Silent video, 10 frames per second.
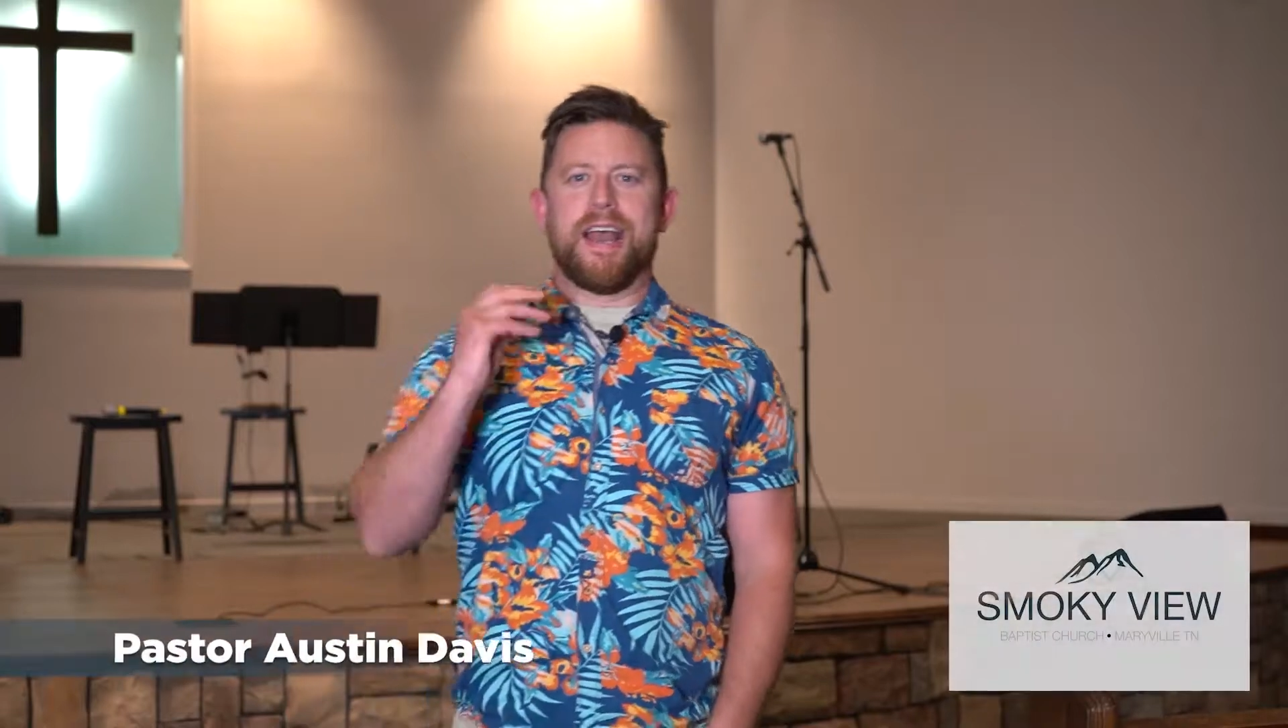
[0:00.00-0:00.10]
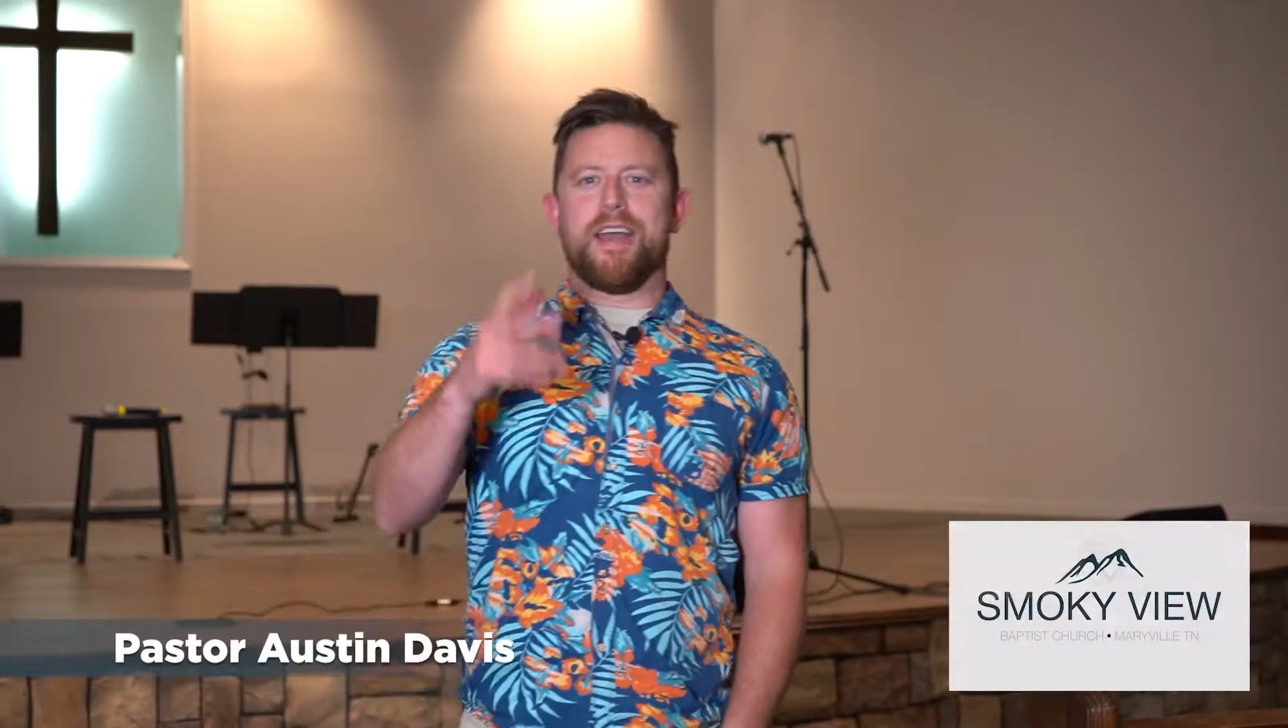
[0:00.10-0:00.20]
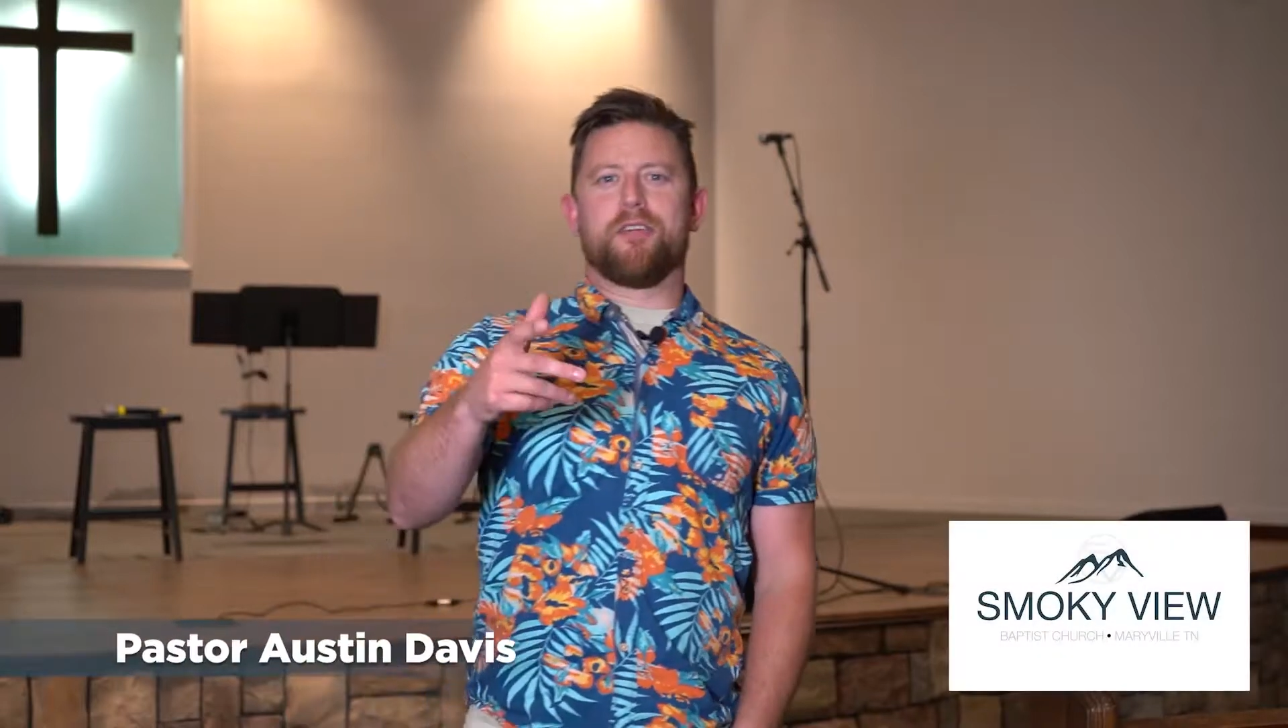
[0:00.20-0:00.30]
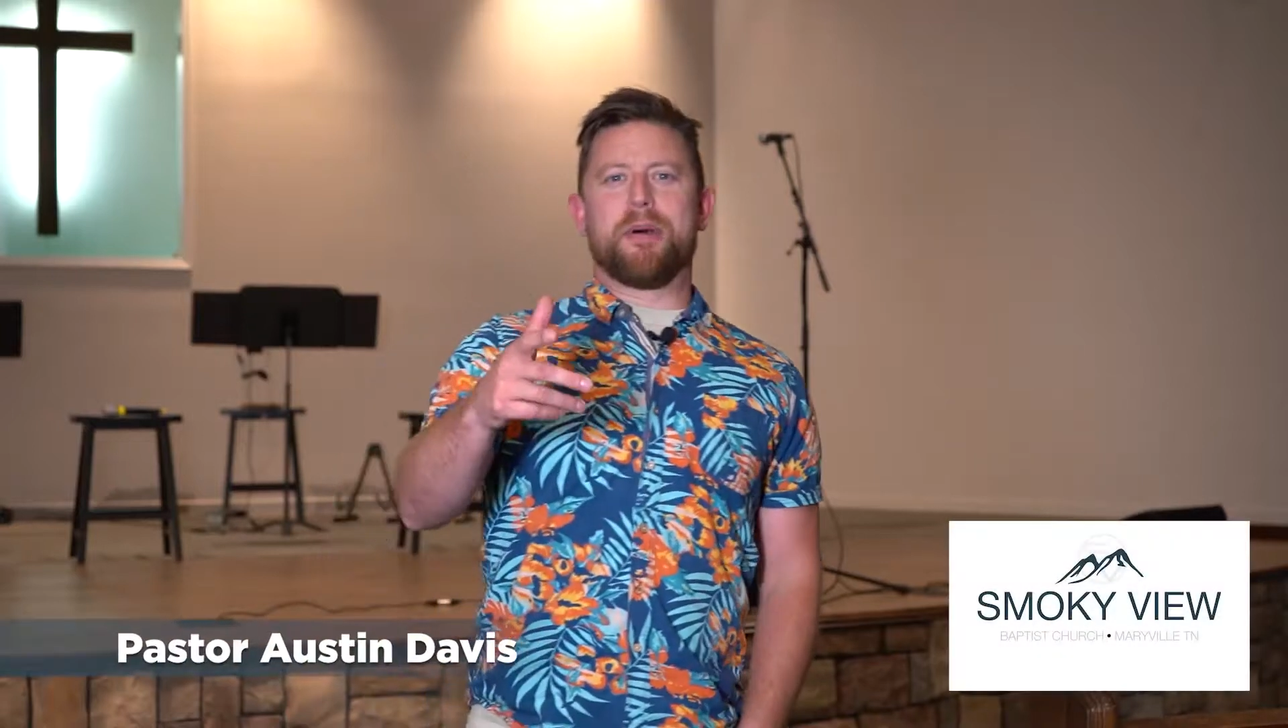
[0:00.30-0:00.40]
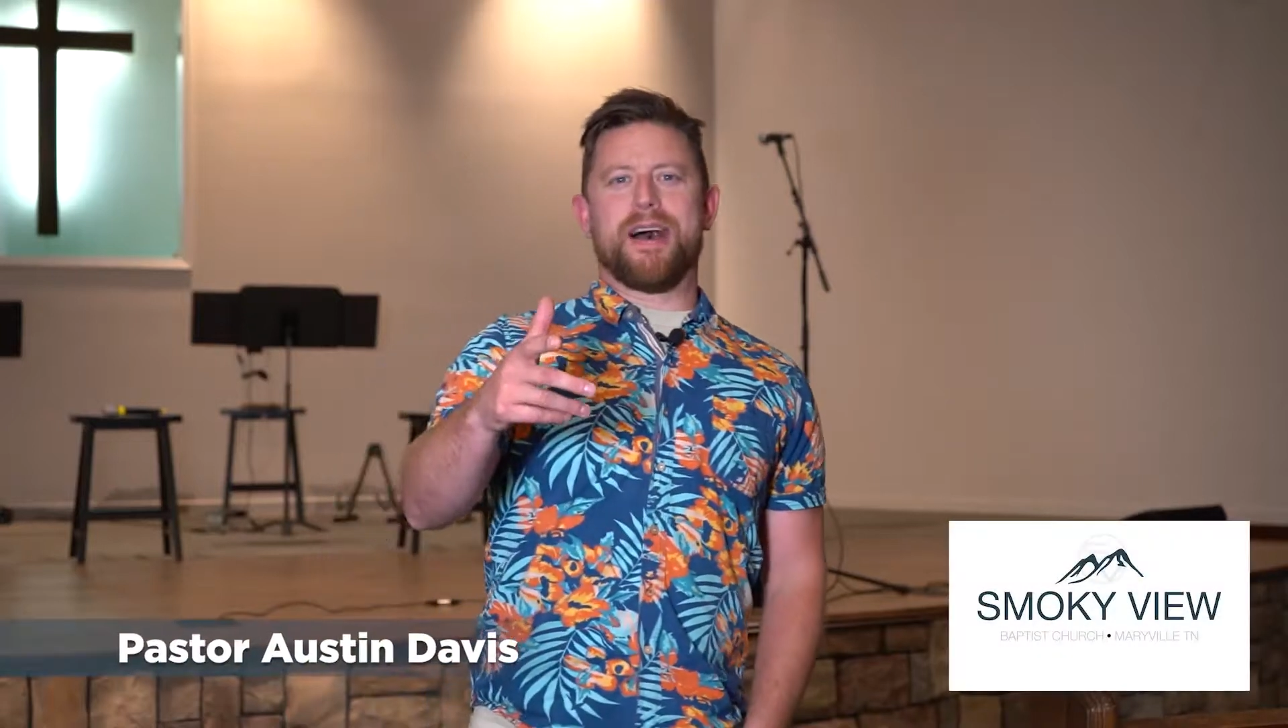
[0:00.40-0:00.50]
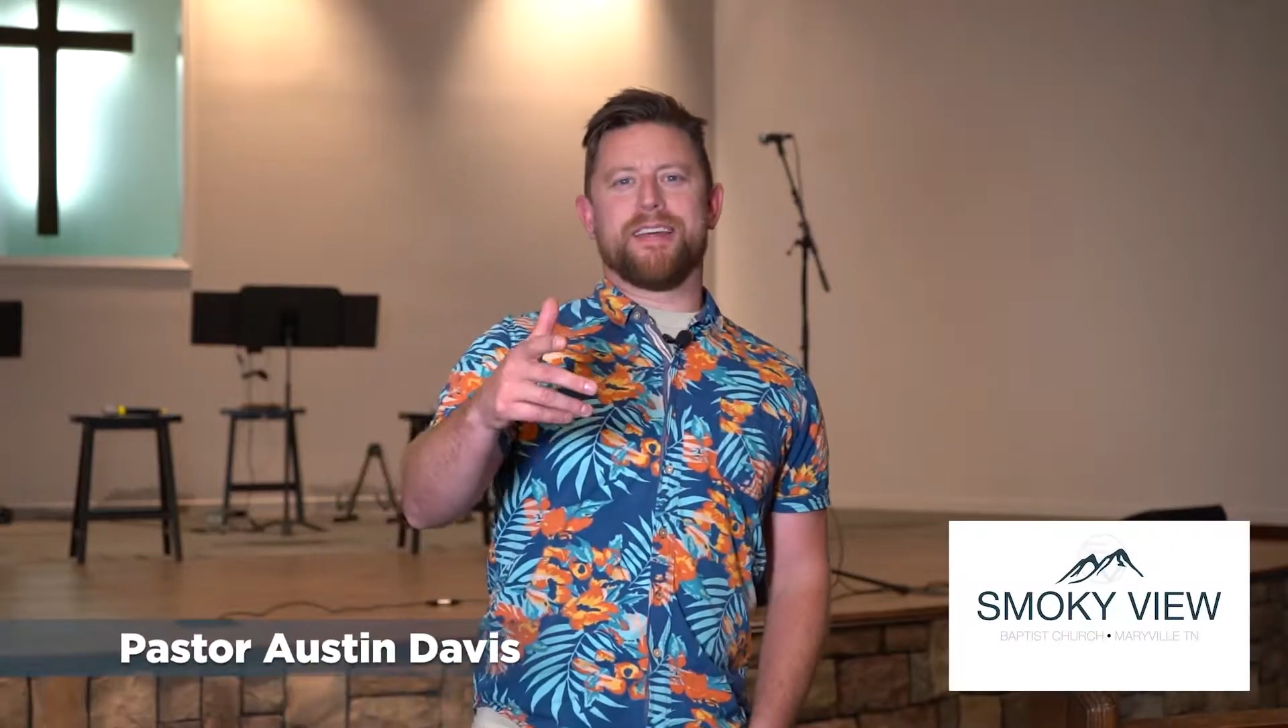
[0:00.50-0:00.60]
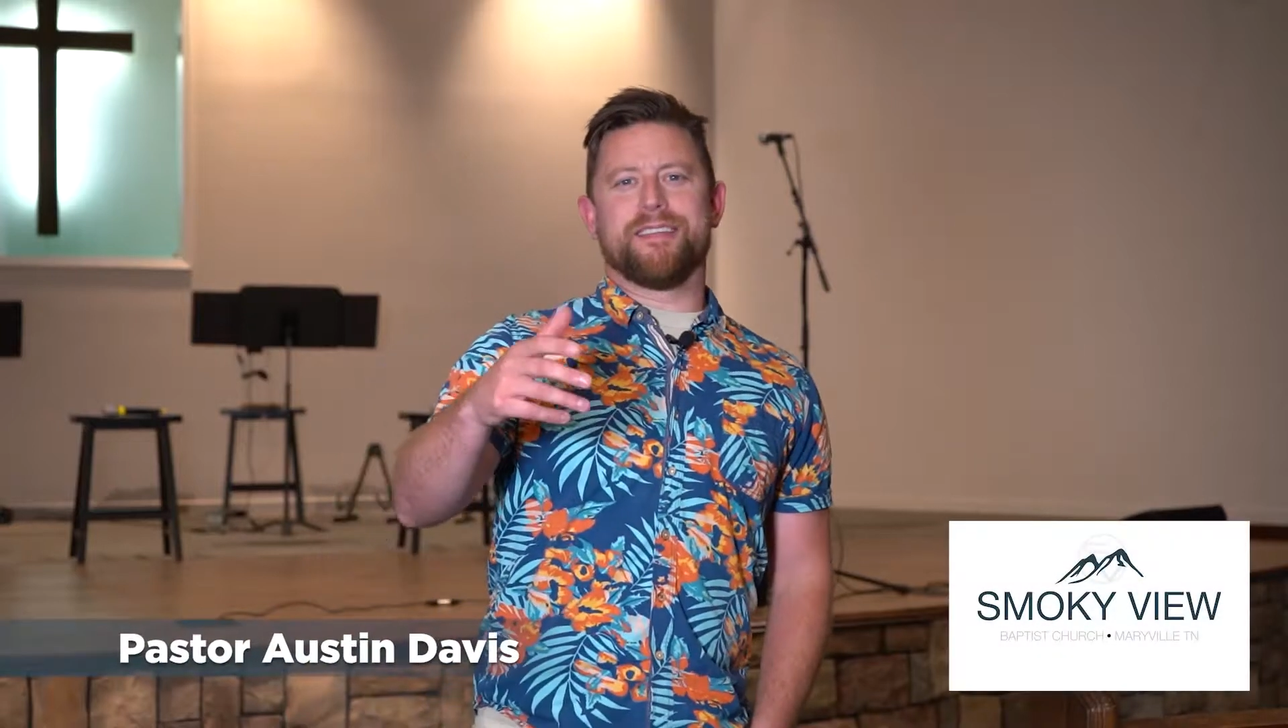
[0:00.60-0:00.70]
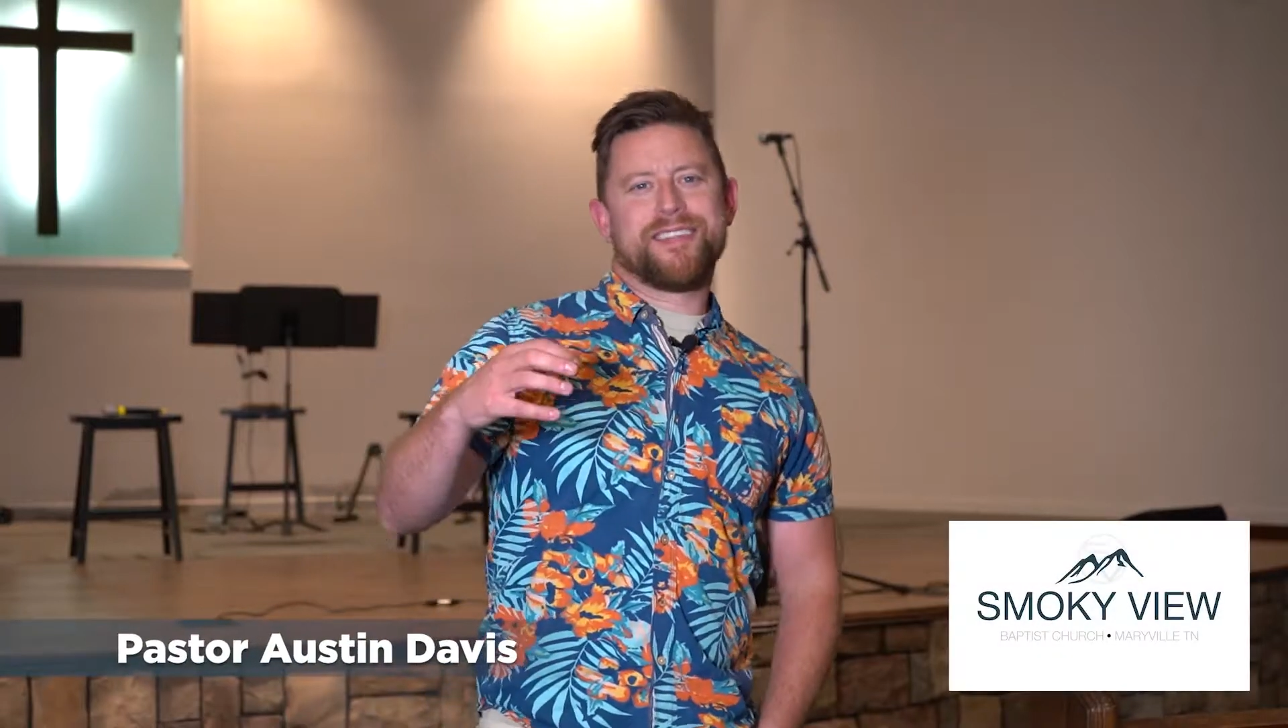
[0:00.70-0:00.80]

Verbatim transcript: Hey, everybody,